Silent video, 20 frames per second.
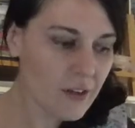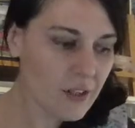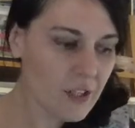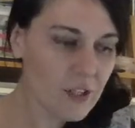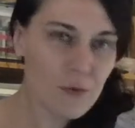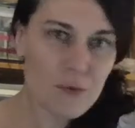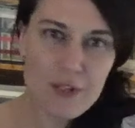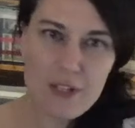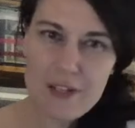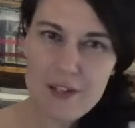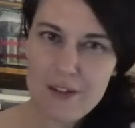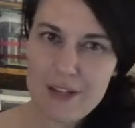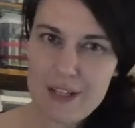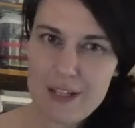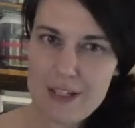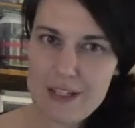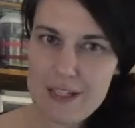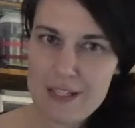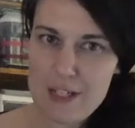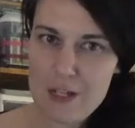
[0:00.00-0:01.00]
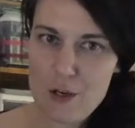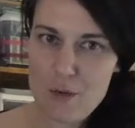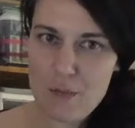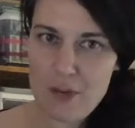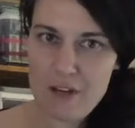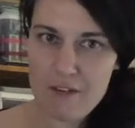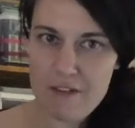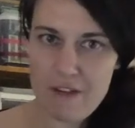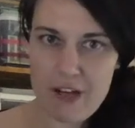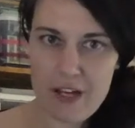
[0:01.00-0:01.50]
unique things that you
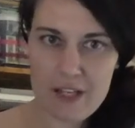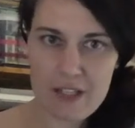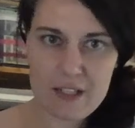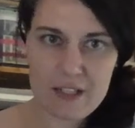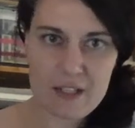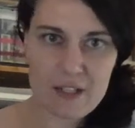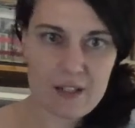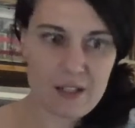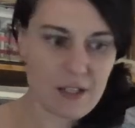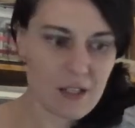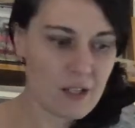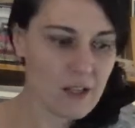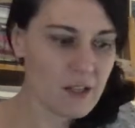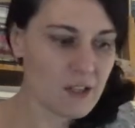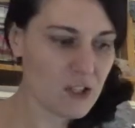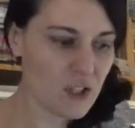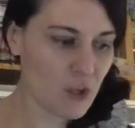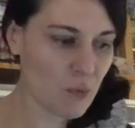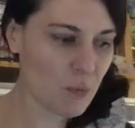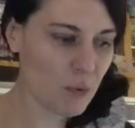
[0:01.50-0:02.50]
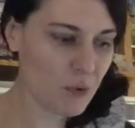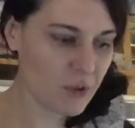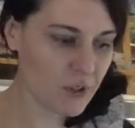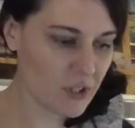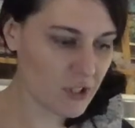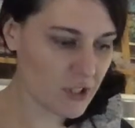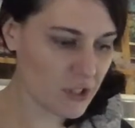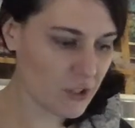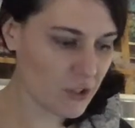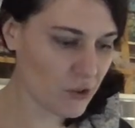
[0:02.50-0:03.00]
might find to put
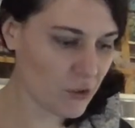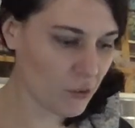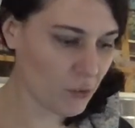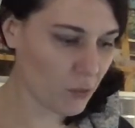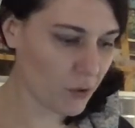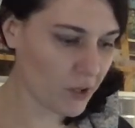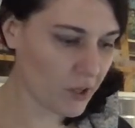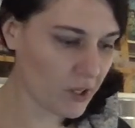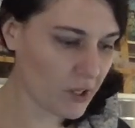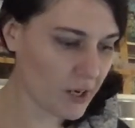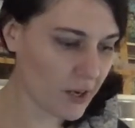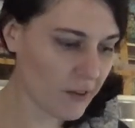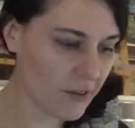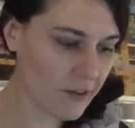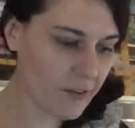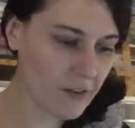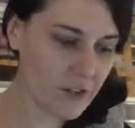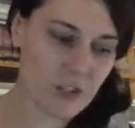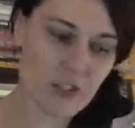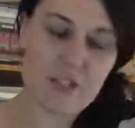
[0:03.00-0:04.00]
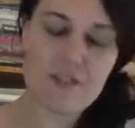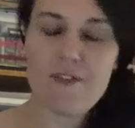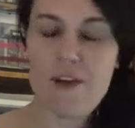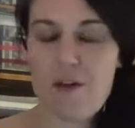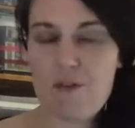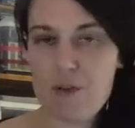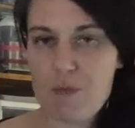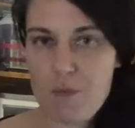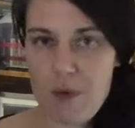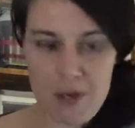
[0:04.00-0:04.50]
into your work other than just
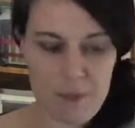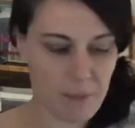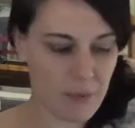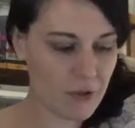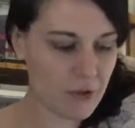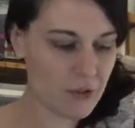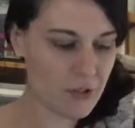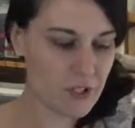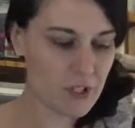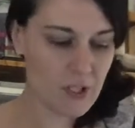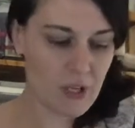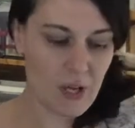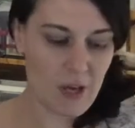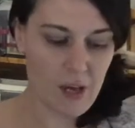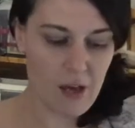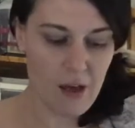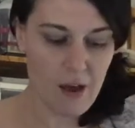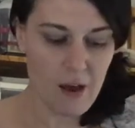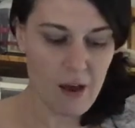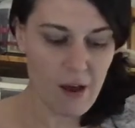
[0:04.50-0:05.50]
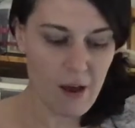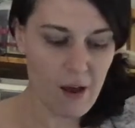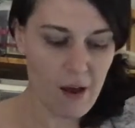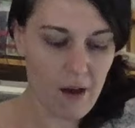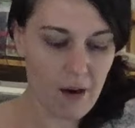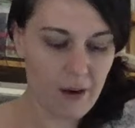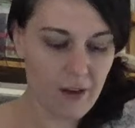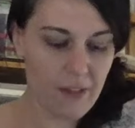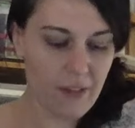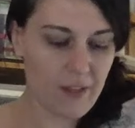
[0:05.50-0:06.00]
found papers
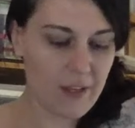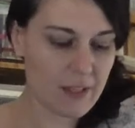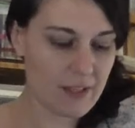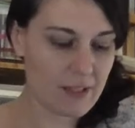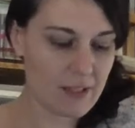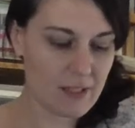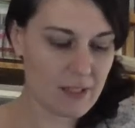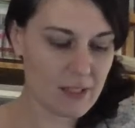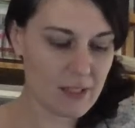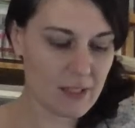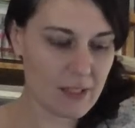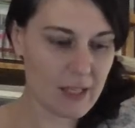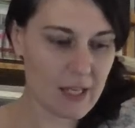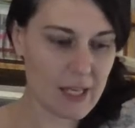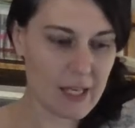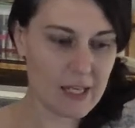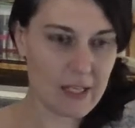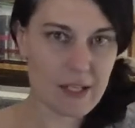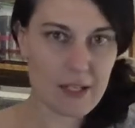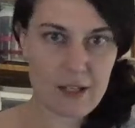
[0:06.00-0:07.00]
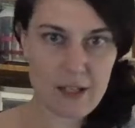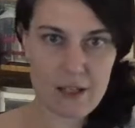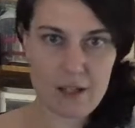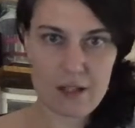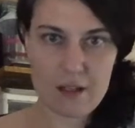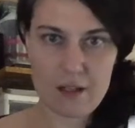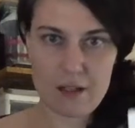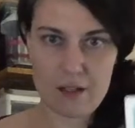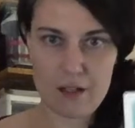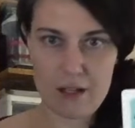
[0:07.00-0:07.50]
are things like
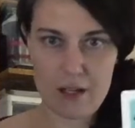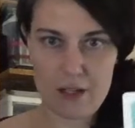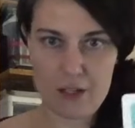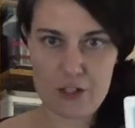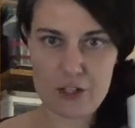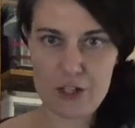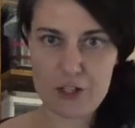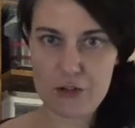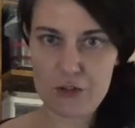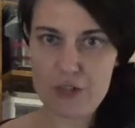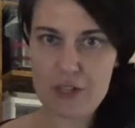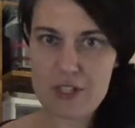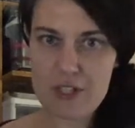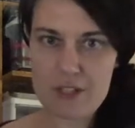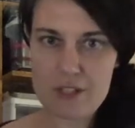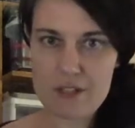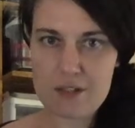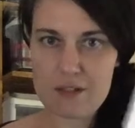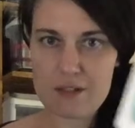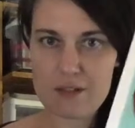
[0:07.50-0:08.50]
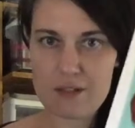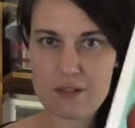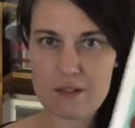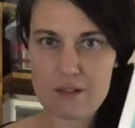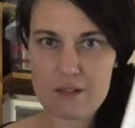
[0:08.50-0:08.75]
uh, children's